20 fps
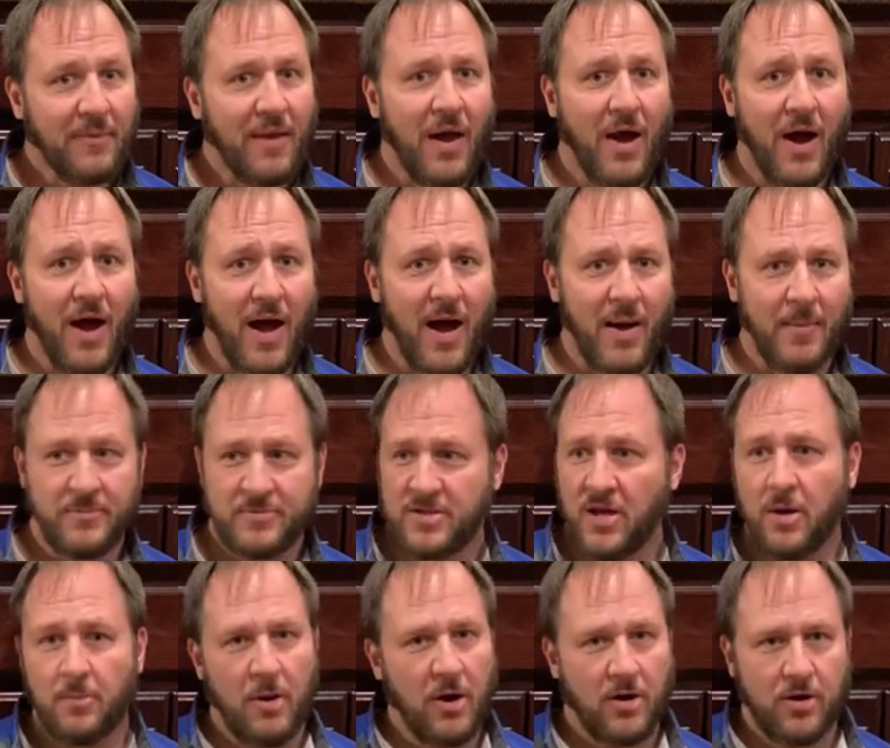
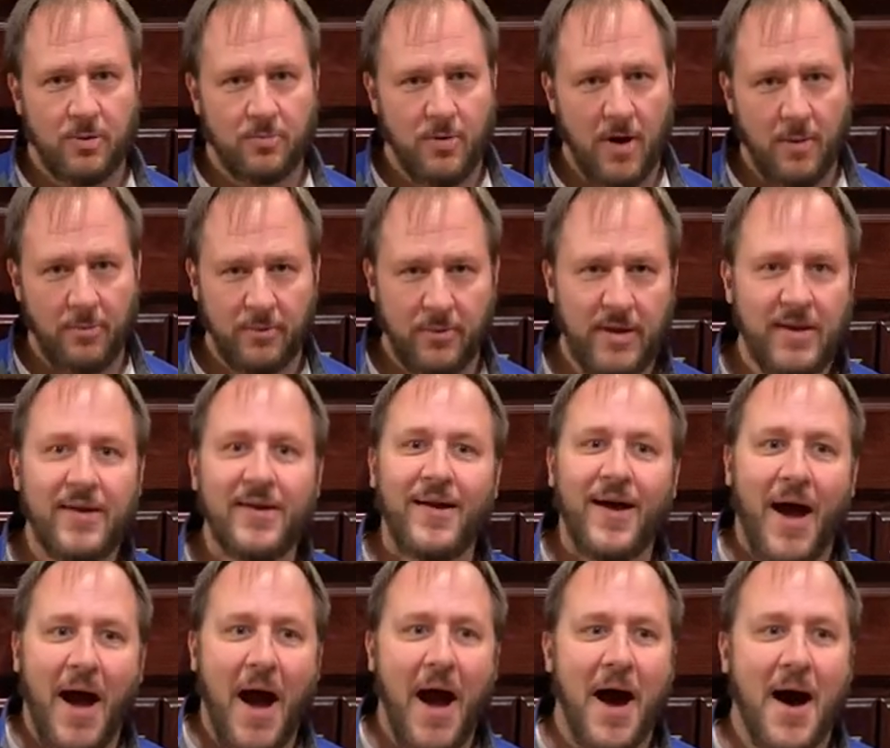Telemarketer probably,
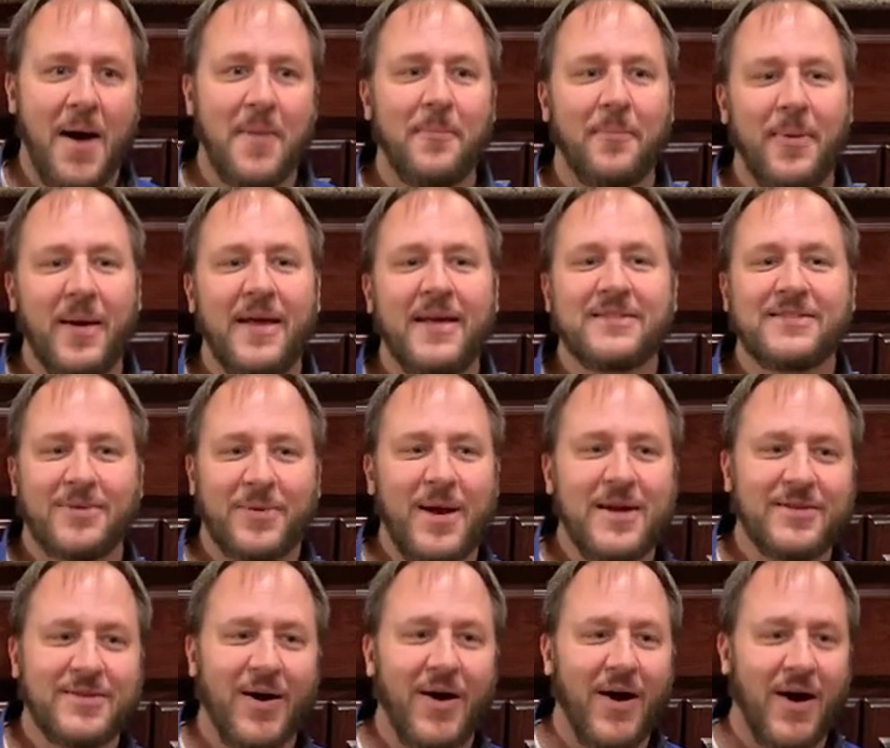but he's a
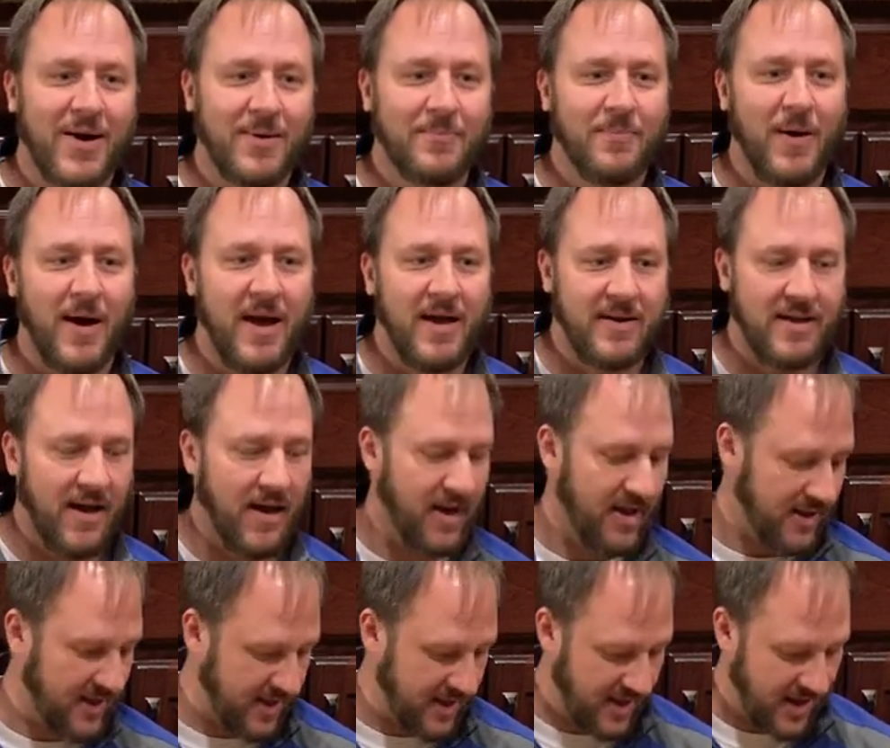great dog. But
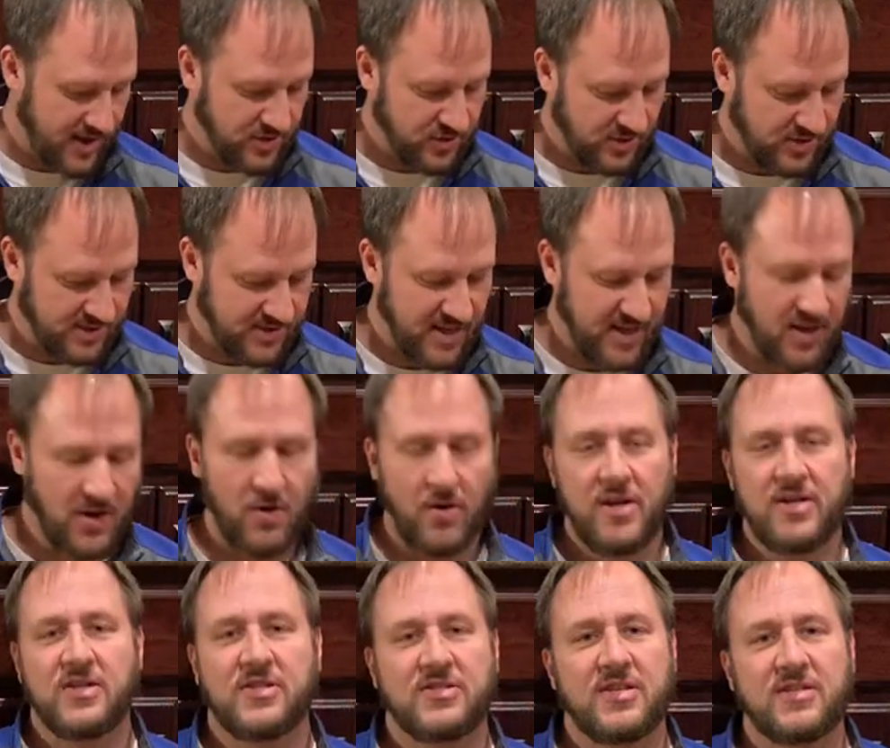he, as you can see here,
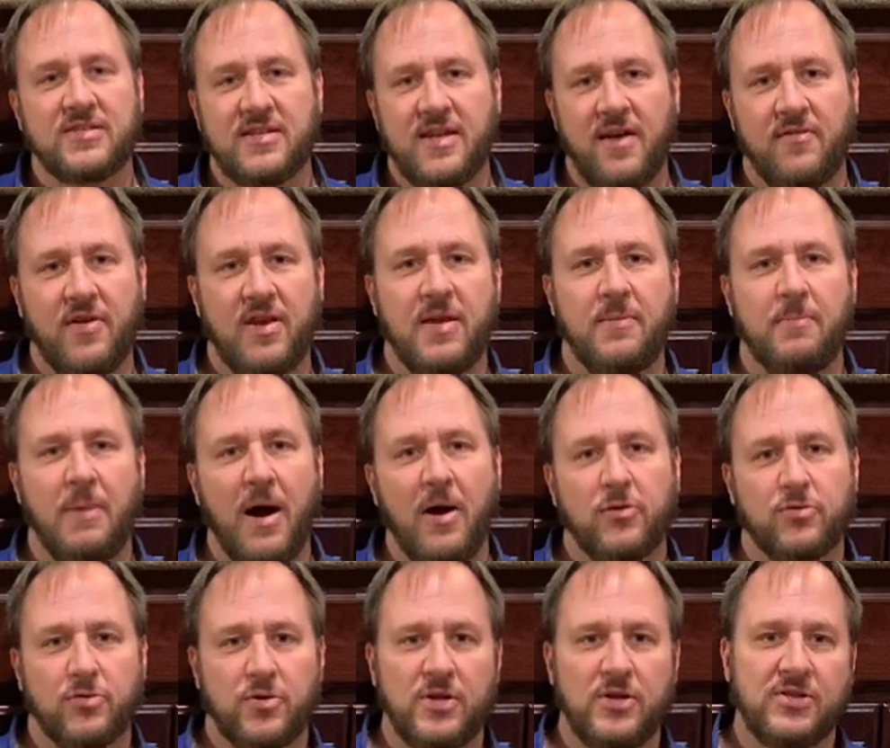he just doesn't have any
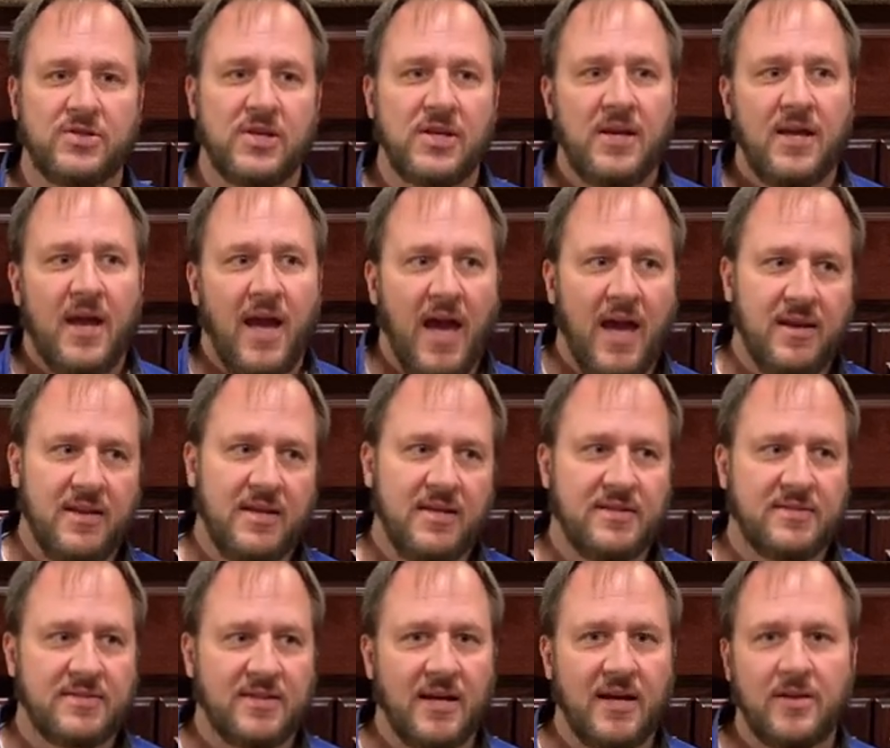boundaries, and
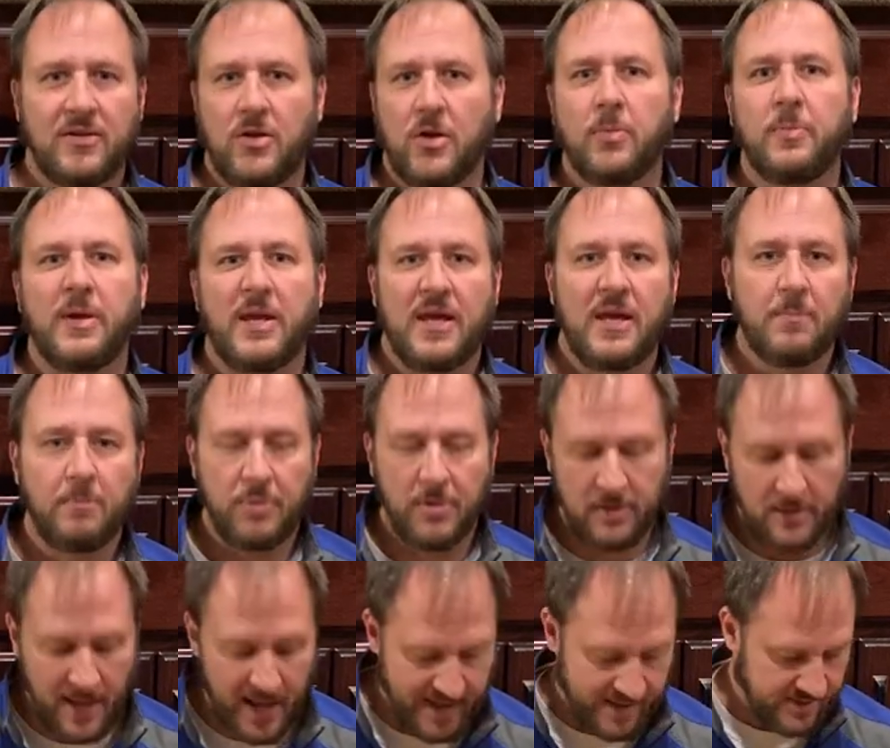he's a little bit
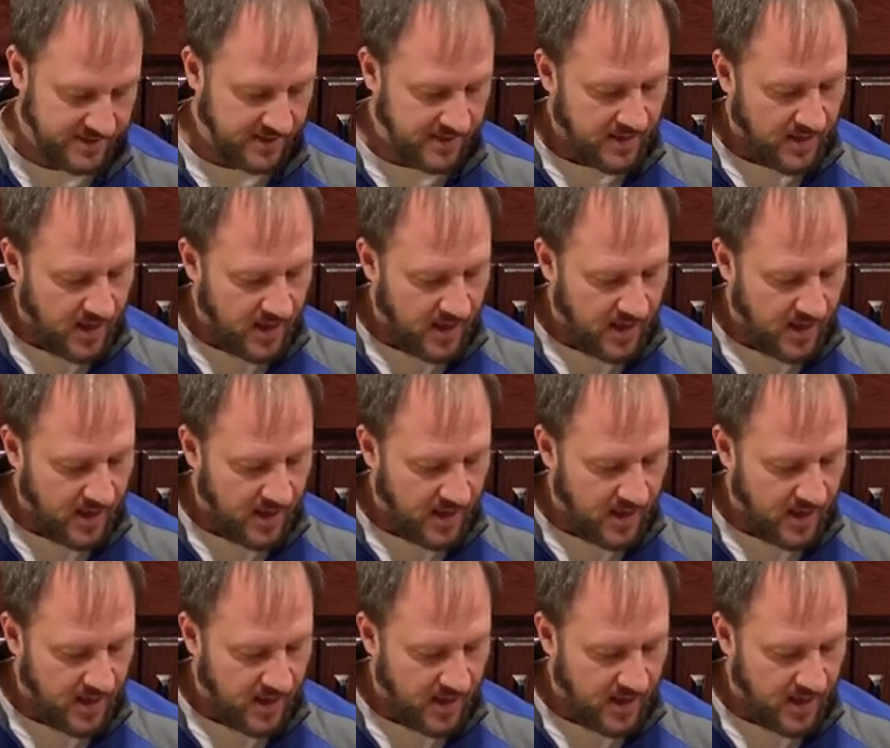impolite.